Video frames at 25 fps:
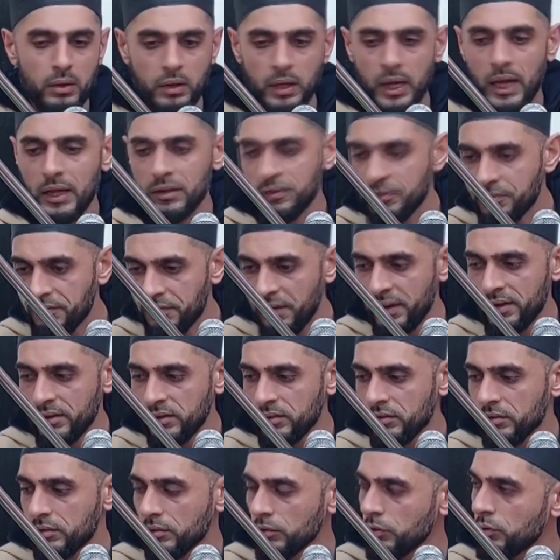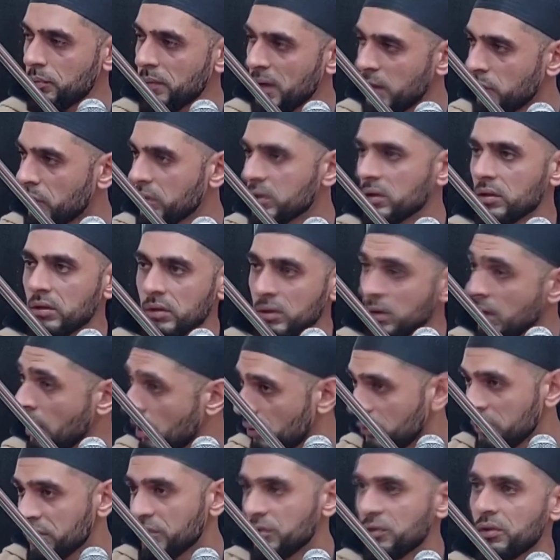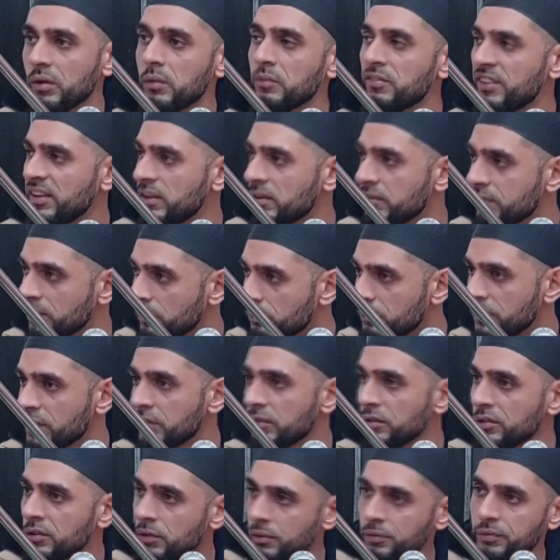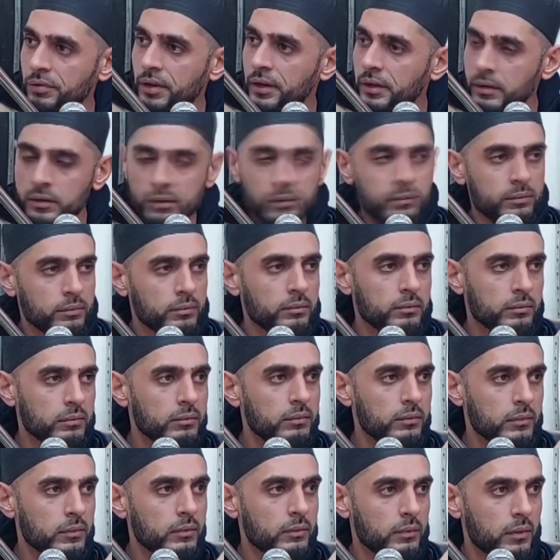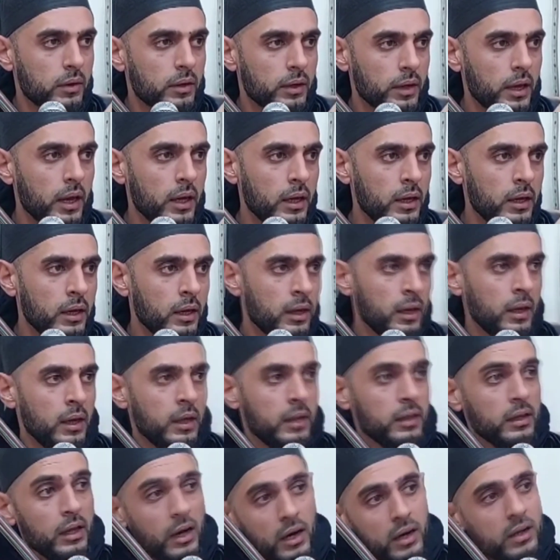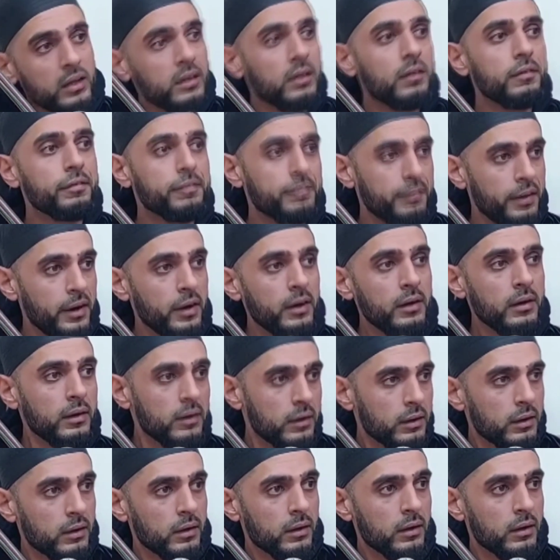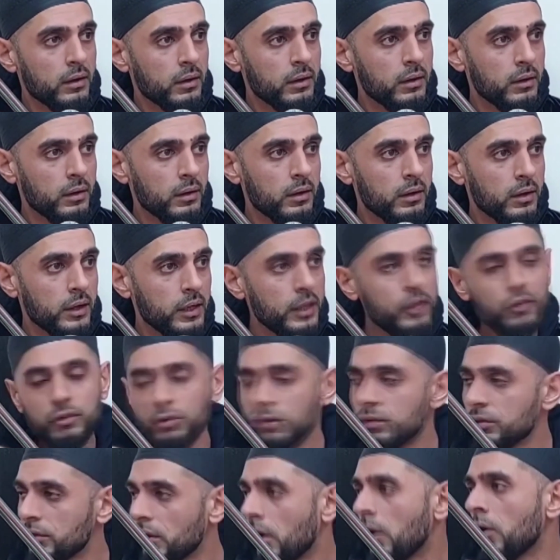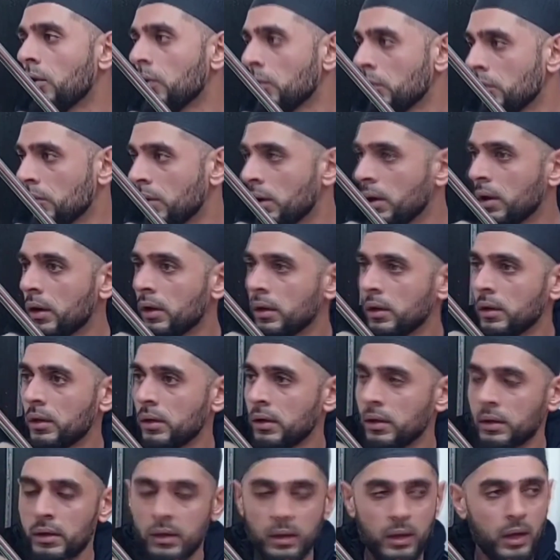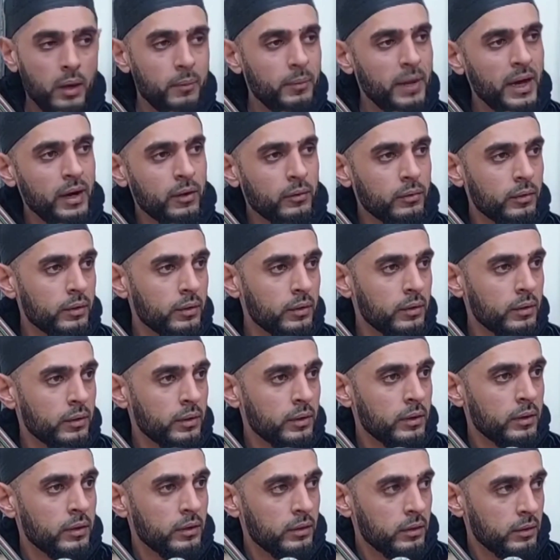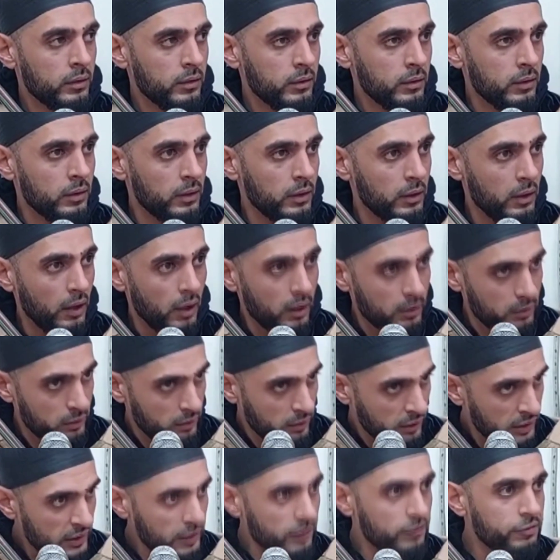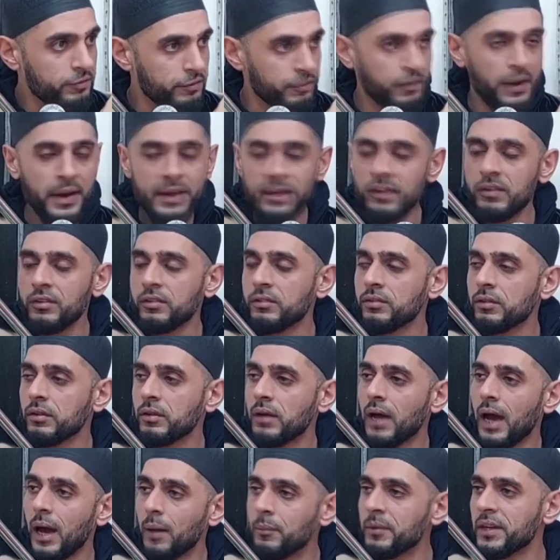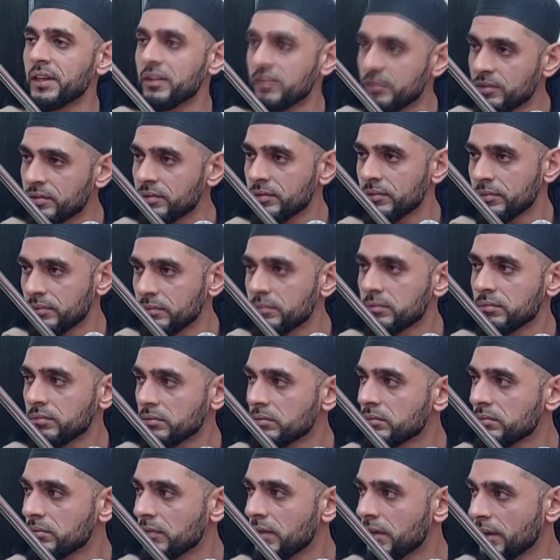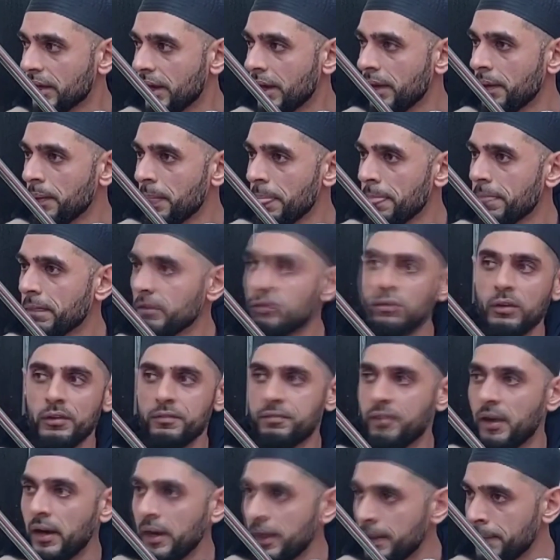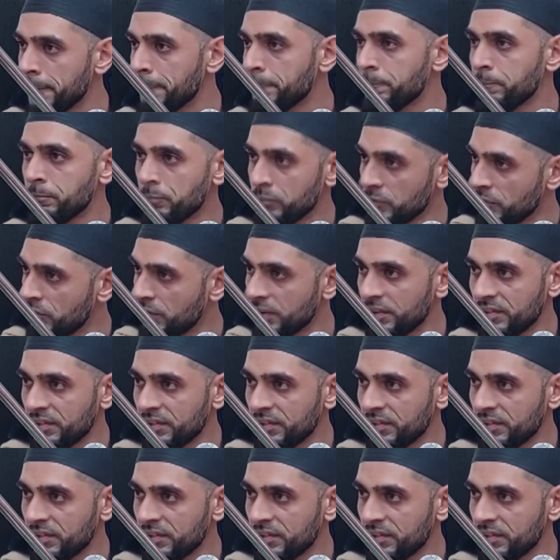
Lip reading: as friends, you may not want to reveal something to your friend. Okay? The other friend, he should know about his friend's habits. Okay? So if I, for